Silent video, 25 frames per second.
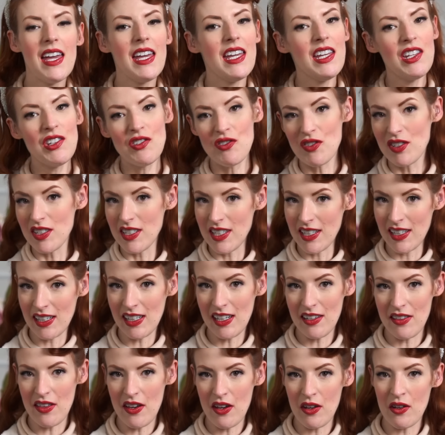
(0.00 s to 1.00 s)

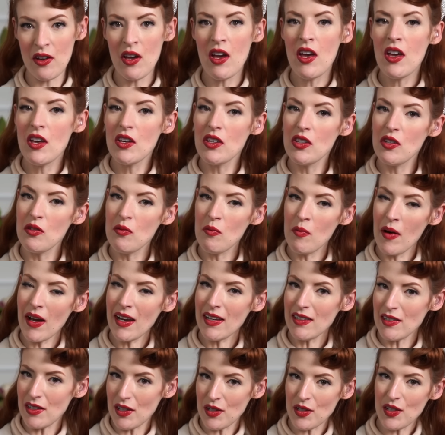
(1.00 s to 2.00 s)
Interestingly though, you
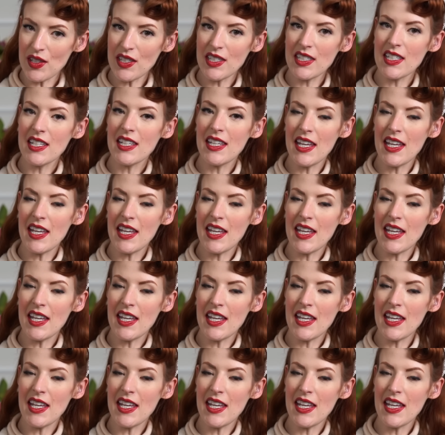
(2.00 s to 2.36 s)
might notice a